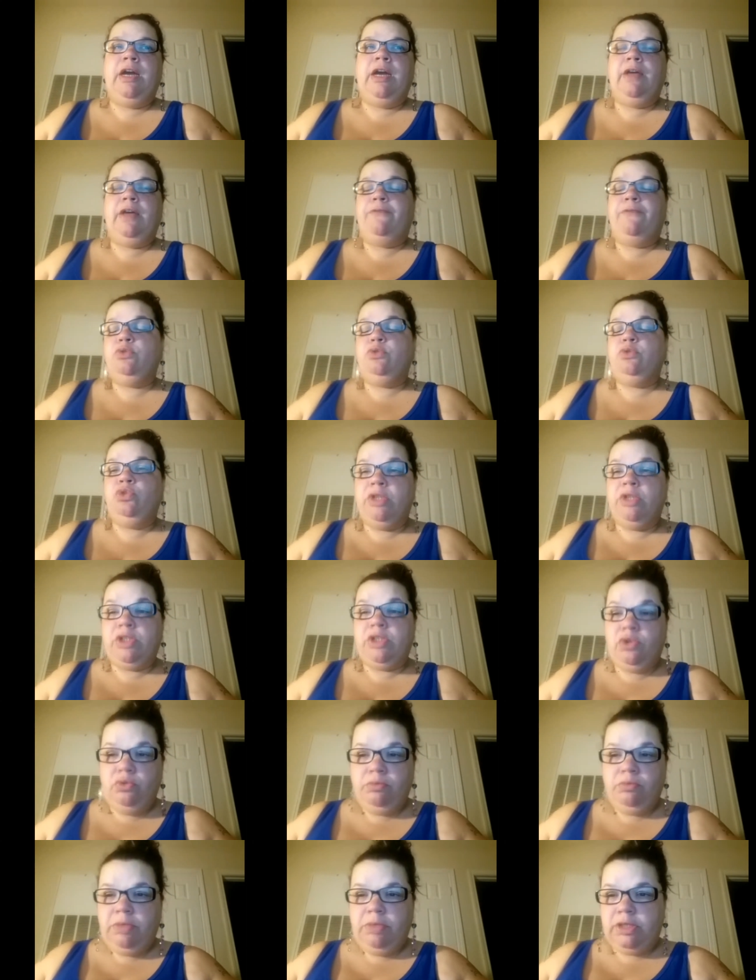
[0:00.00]
if you do it
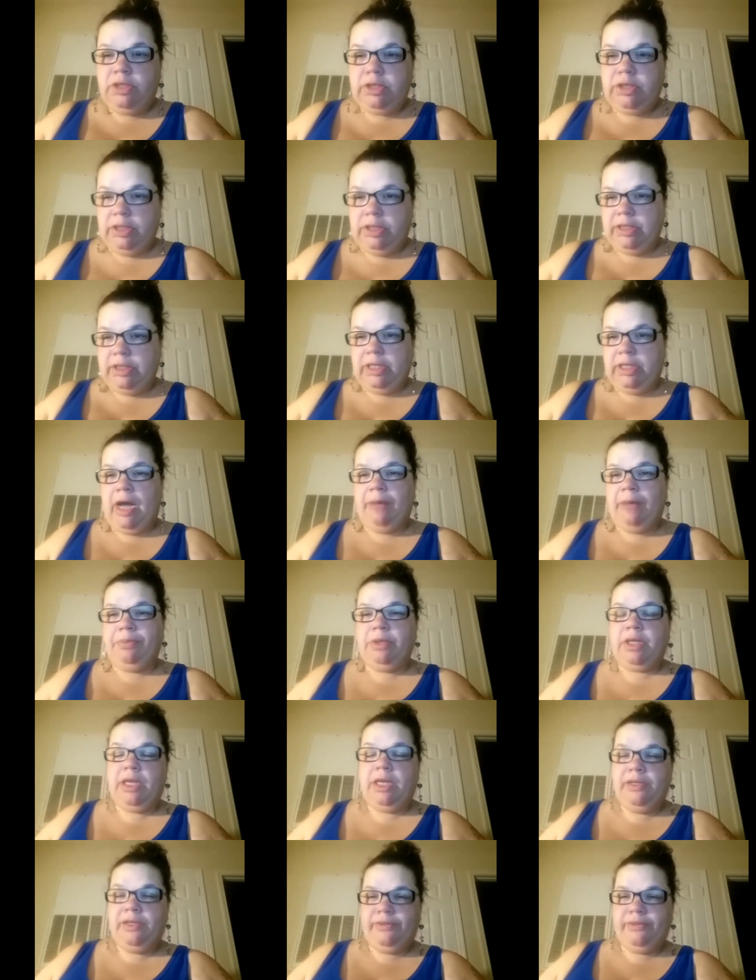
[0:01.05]
too much, it can
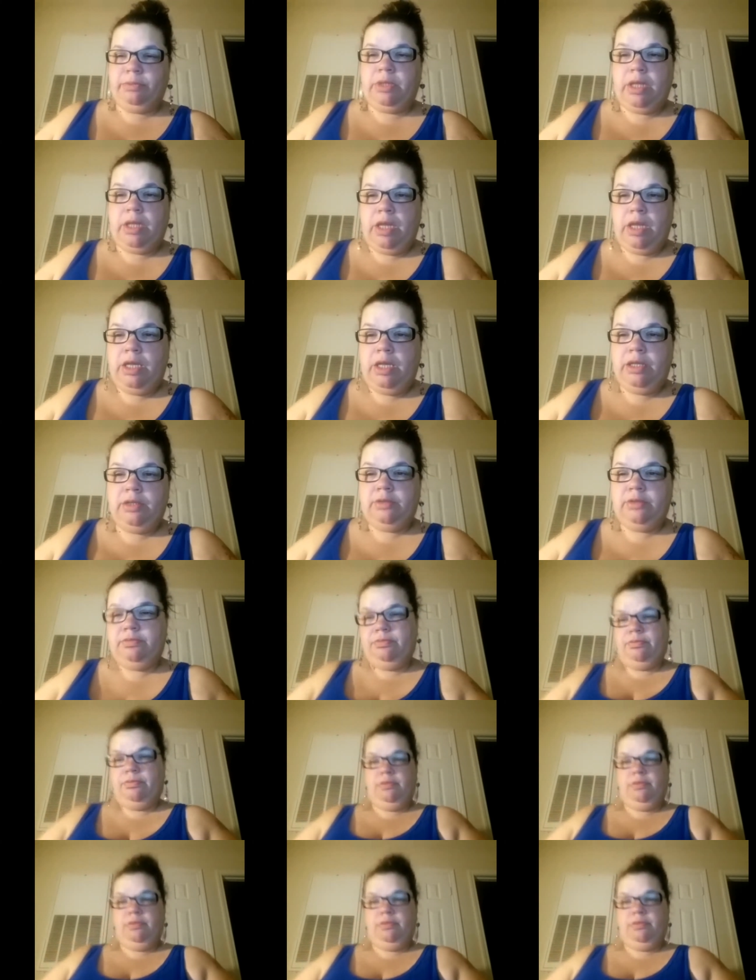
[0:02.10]
complicate some things,